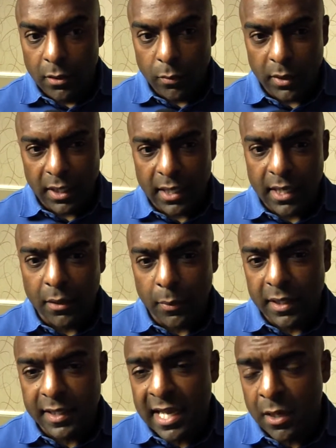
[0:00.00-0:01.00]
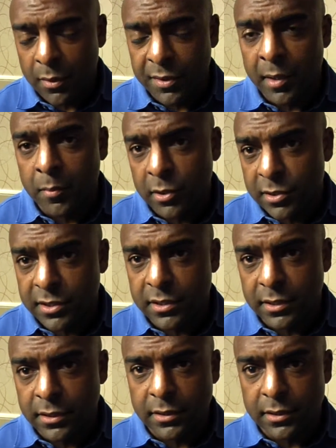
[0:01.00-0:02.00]
we attack with numbers
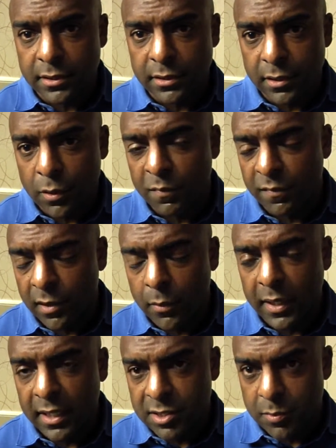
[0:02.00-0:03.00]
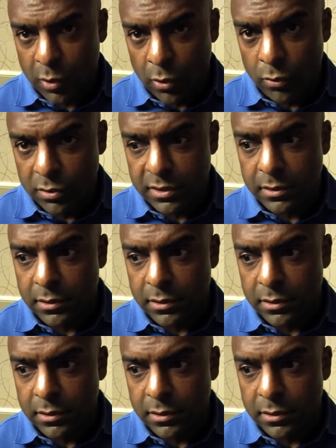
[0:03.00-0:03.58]
and hopefully we get some goals.